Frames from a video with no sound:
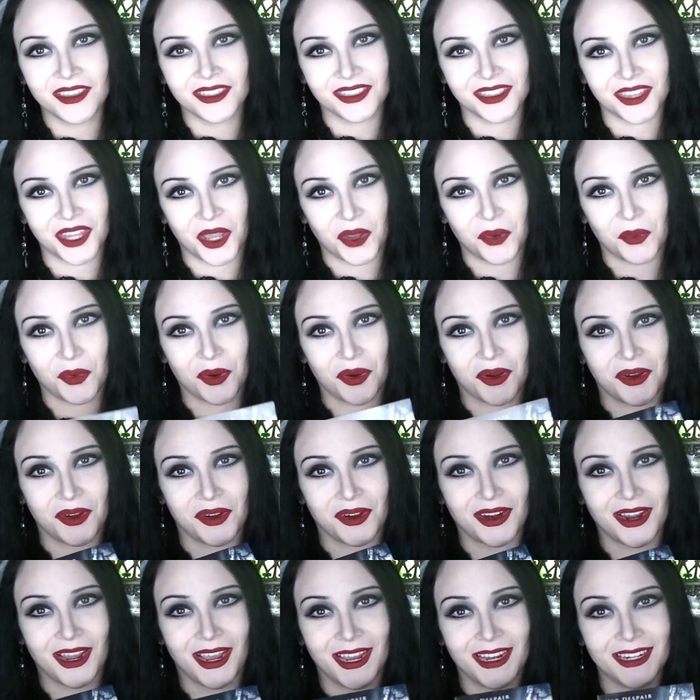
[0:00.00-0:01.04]
They
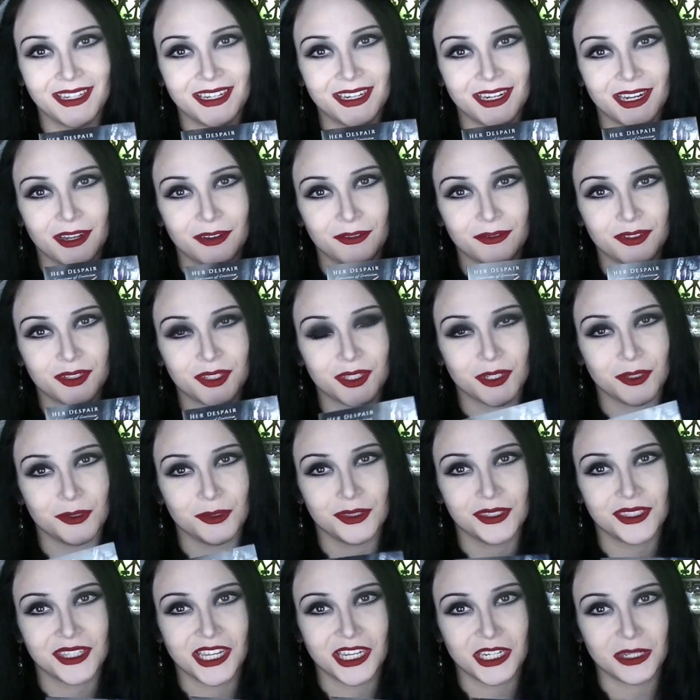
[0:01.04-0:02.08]
were kind enough to
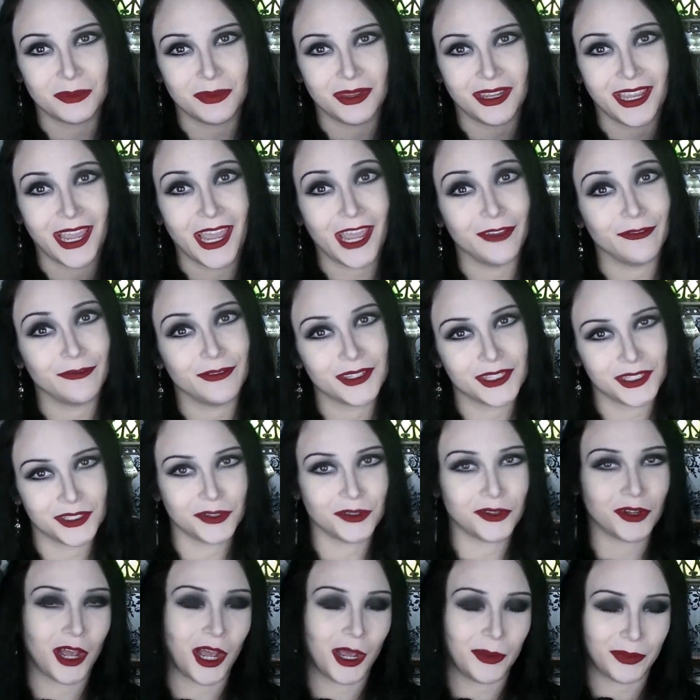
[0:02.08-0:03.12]
send me a
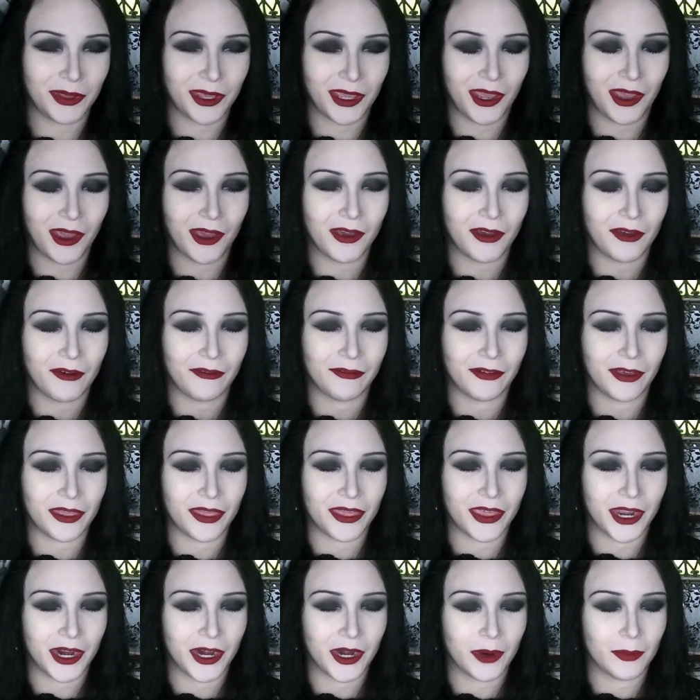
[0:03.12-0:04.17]
physical copy of
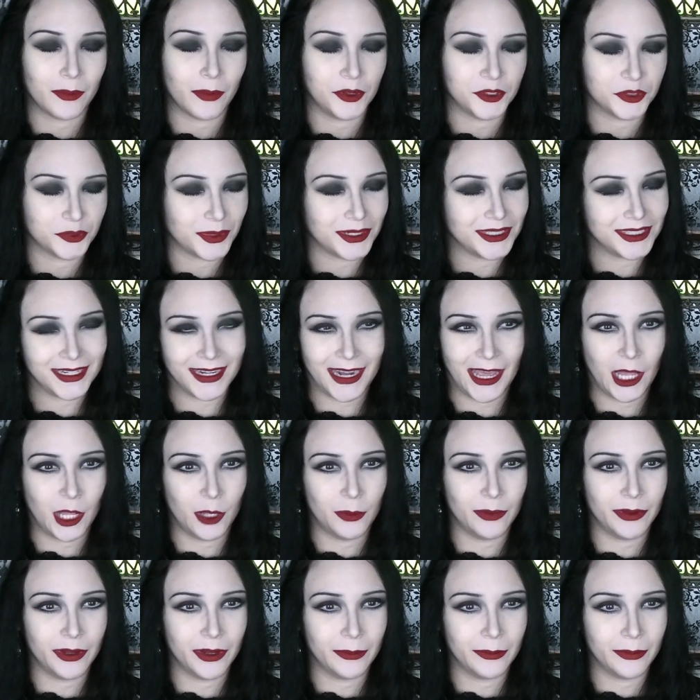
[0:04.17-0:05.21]
their most recent
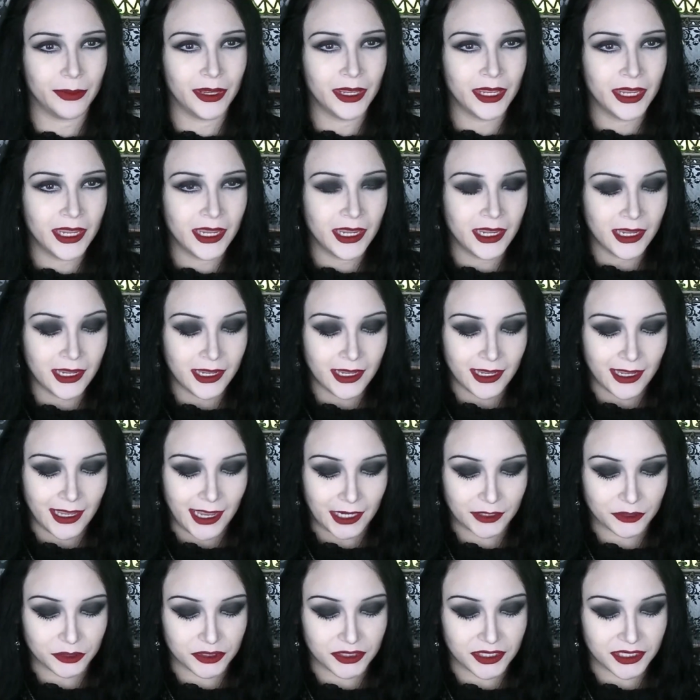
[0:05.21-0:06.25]
album,
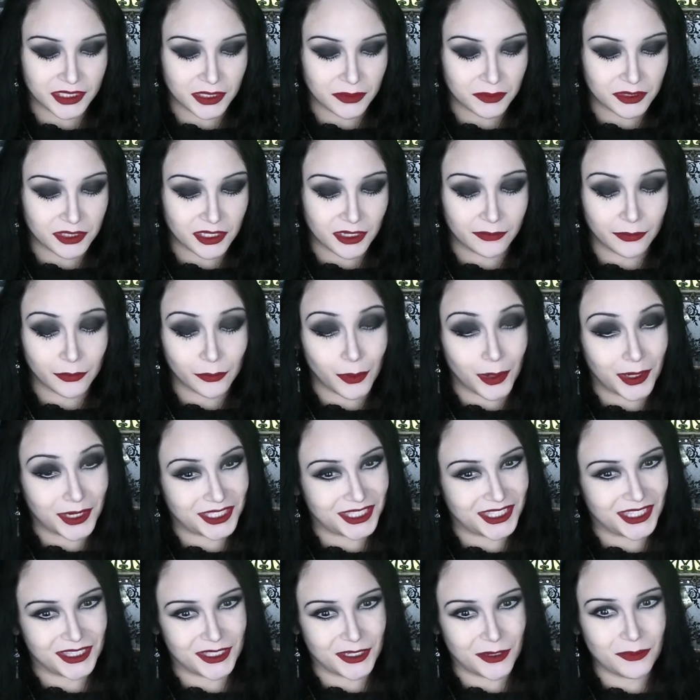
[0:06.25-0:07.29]
Exorcisms of
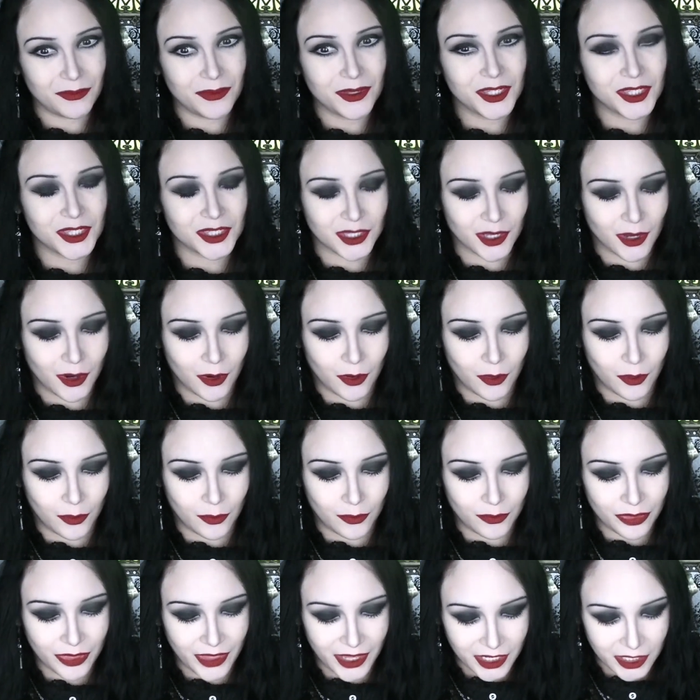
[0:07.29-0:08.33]
Eroticism, so
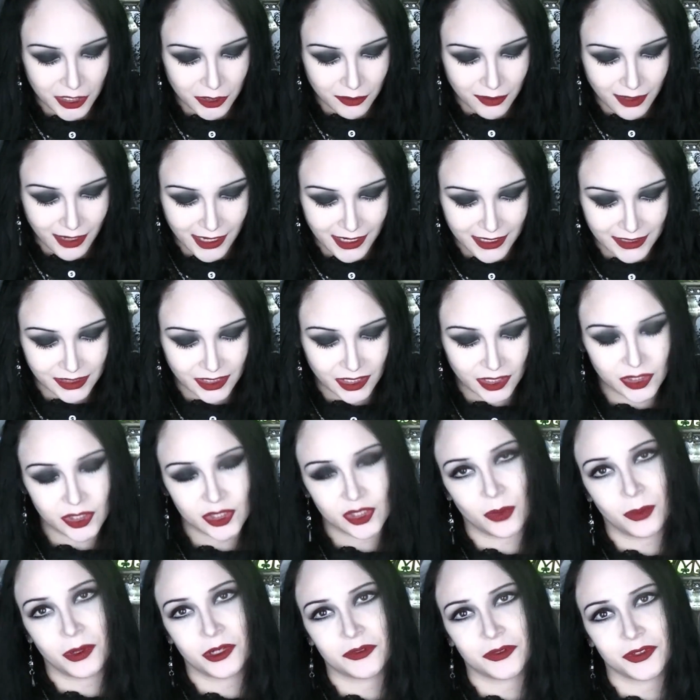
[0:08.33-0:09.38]
thank you guys
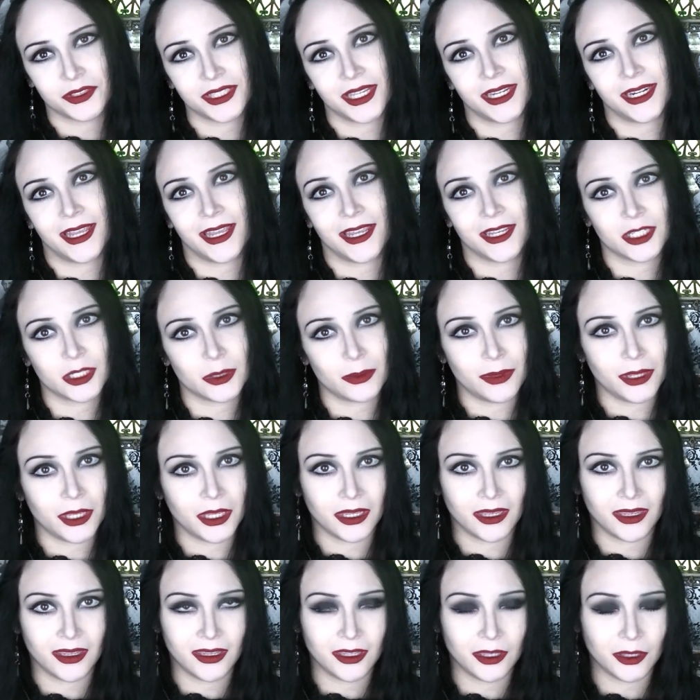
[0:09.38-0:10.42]
so much for sending it to
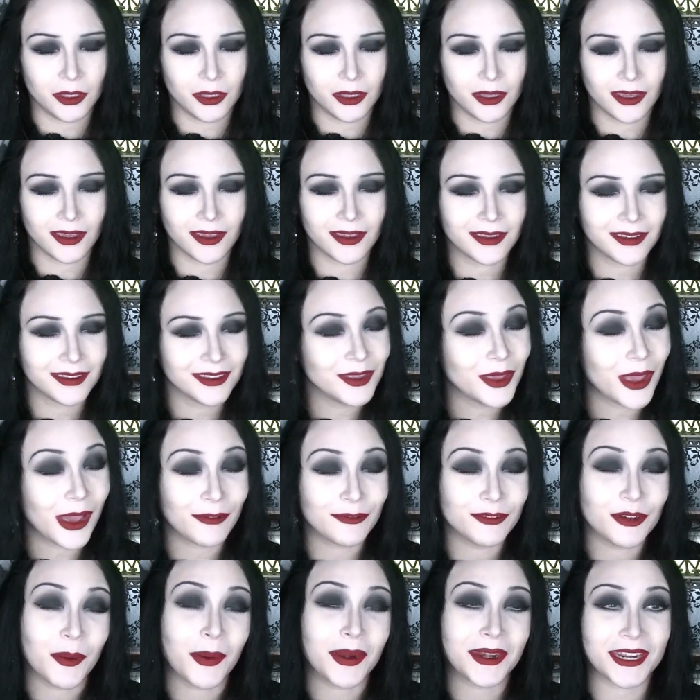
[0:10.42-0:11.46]
me. You have
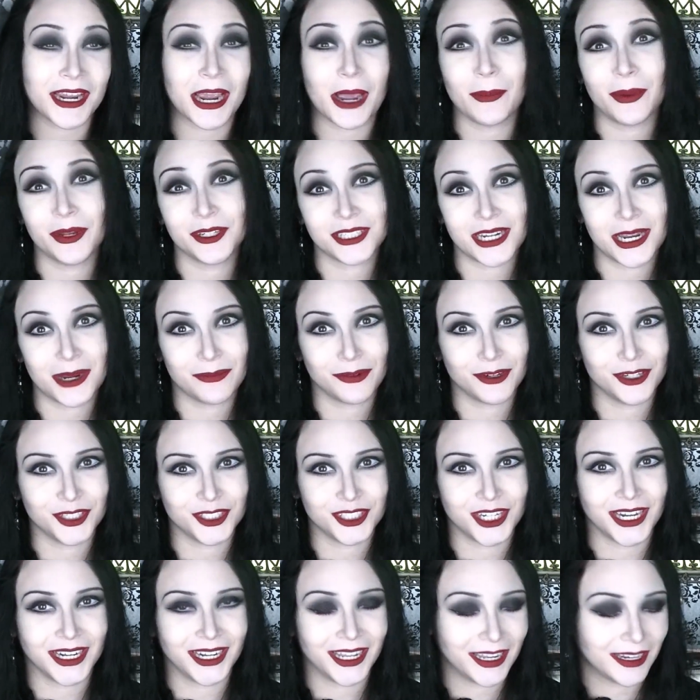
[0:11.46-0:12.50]
no idea how much I
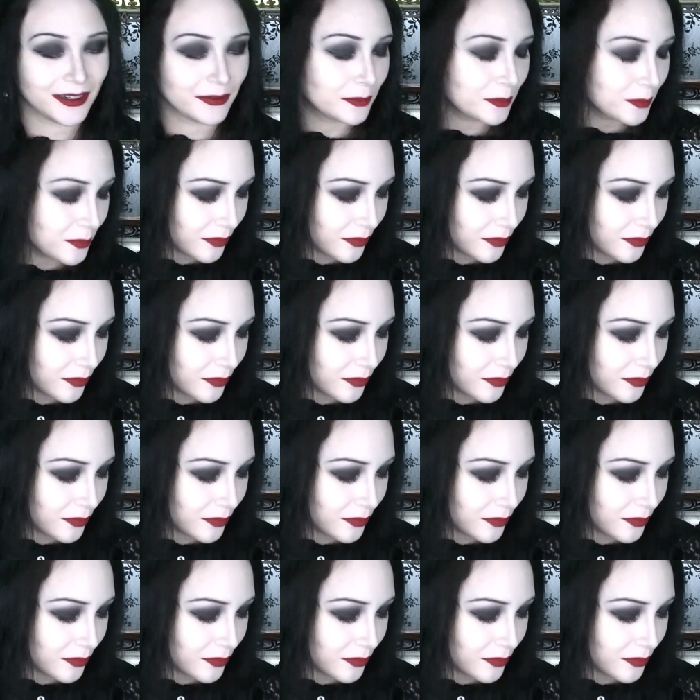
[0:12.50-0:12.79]
appreciate it.